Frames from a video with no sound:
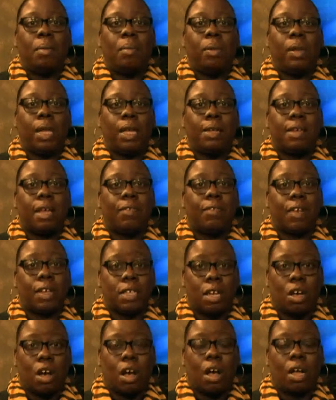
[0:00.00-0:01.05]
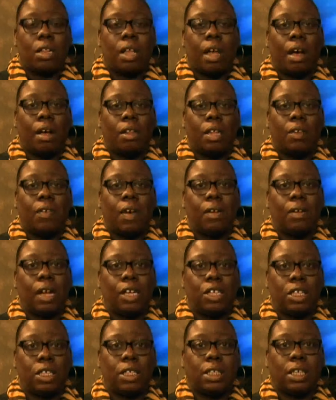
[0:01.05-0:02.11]
Please give us a call at the Healthy
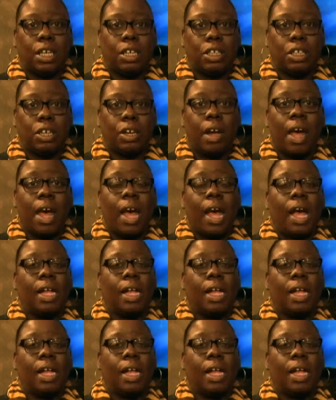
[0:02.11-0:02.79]
Foundation Center